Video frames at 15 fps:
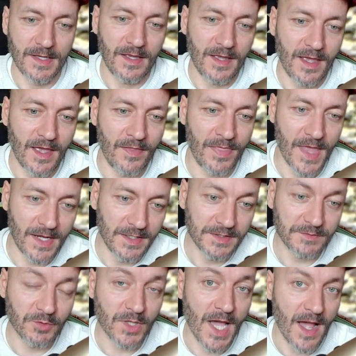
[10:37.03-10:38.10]
And that
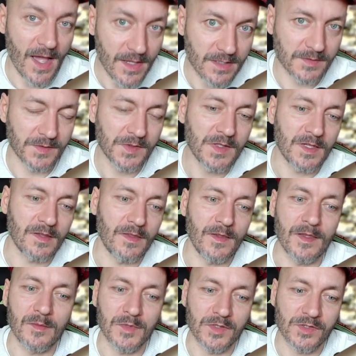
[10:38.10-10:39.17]
is what I can see in the
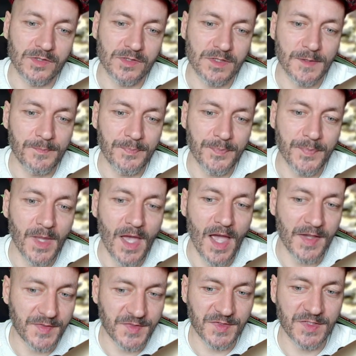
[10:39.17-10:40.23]
image. I
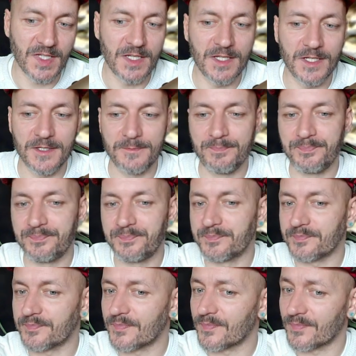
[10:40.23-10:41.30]
see
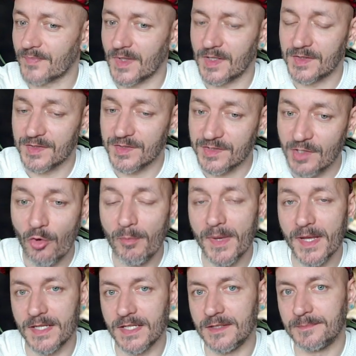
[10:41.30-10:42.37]
so
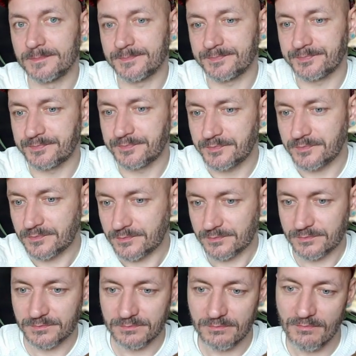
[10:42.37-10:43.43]
many
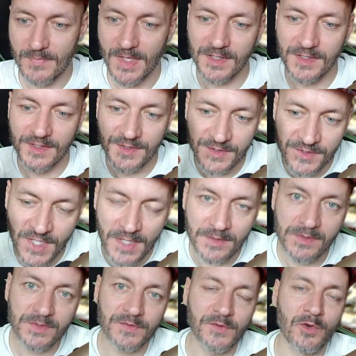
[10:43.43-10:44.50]

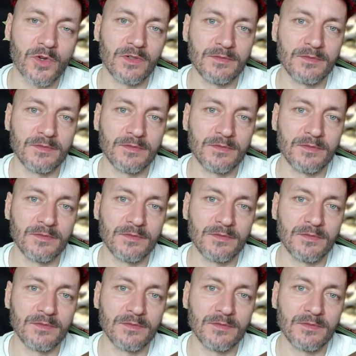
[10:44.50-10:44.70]
senseful,